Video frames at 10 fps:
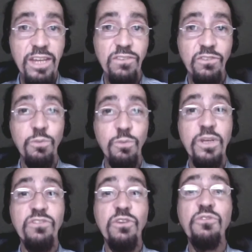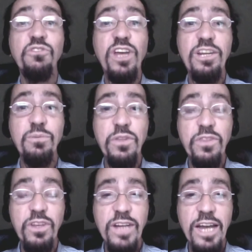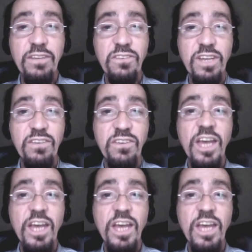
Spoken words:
To be associated with the United States